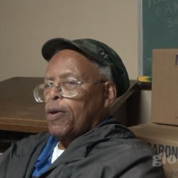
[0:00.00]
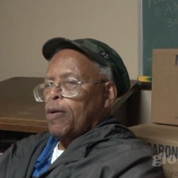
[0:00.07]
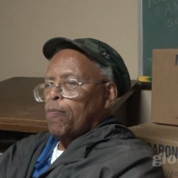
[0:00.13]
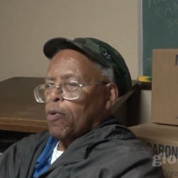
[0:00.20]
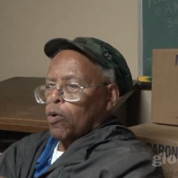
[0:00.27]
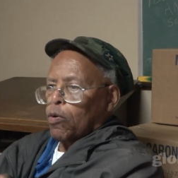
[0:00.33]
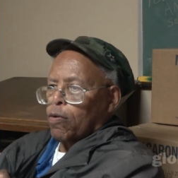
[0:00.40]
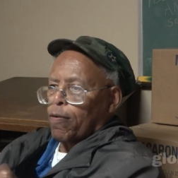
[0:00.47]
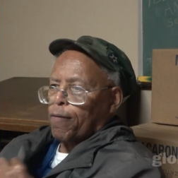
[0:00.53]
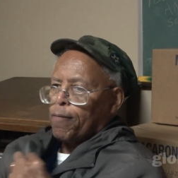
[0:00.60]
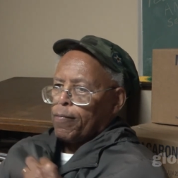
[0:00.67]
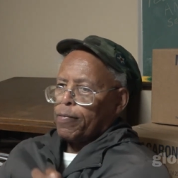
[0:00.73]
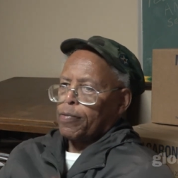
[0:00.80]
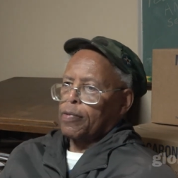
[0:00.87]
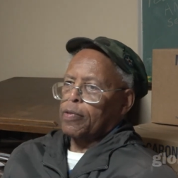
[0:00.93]
exactly.
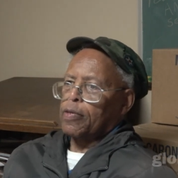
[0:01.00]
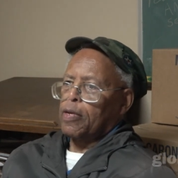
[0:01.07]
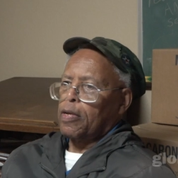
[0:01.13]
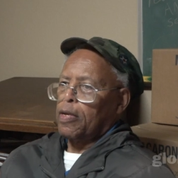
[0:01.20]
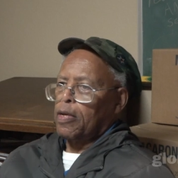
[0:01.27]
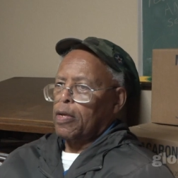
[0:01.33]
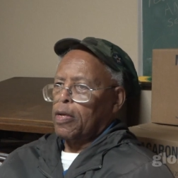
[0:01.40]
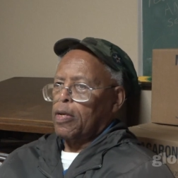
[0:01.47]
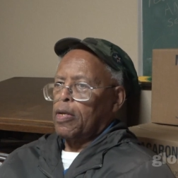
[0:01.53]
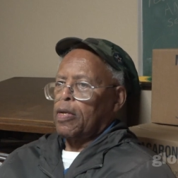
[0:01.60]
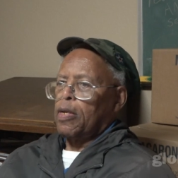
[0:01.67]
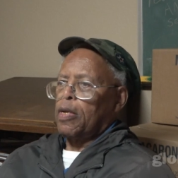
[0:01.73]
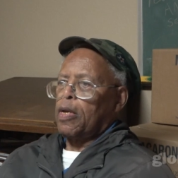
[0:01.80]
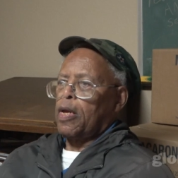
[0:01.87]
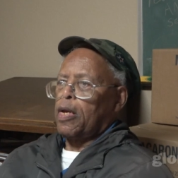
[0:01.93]
people. Exactly the point.
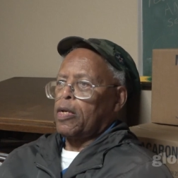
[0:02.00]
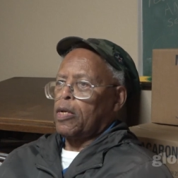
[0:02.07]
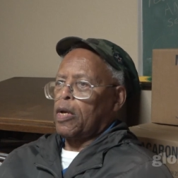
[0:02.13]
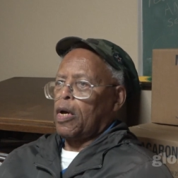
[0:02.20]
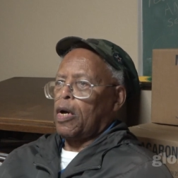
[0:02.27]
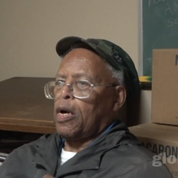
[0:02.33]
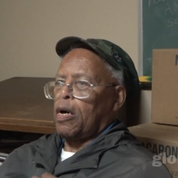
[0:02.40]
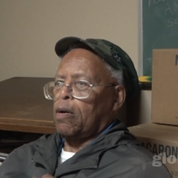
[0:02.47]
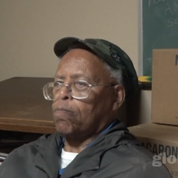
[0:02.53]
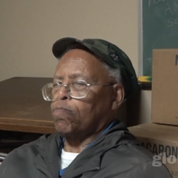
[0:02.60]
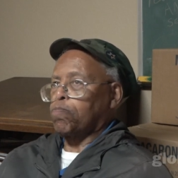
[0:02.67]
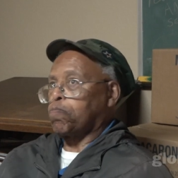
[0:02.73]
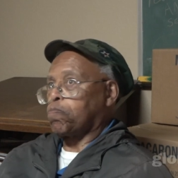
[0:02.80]
And uh,